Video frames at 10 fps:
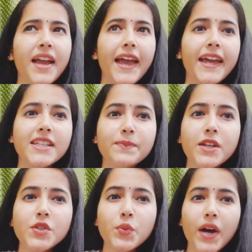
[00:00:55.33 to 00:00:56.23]
x
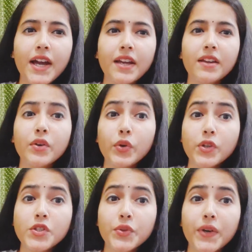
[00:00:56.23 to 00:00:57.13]
plus y
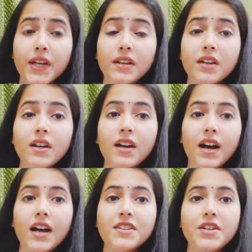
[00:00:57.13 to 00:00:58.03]
whole square.
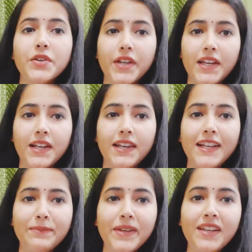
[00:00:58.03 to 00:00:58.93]
Acha, okay,
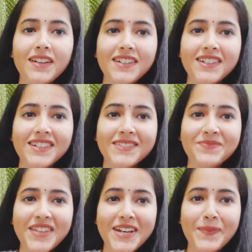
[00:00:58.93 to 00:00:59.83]
let me
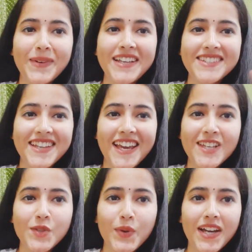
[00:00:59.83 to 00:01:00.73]
replace
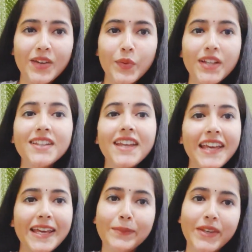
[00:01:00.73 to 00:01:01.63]
xy with
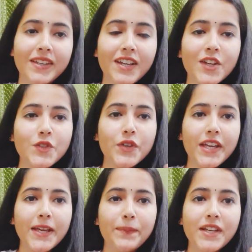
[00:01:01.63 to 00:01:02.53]
ab. So
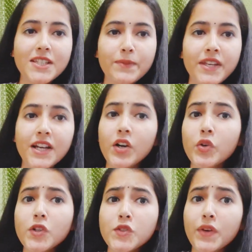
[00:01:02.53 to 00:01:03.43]
a plus b ka
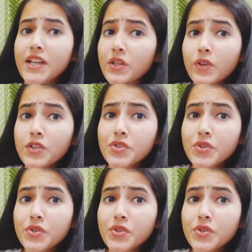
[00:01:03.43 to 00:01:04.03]
whole square equals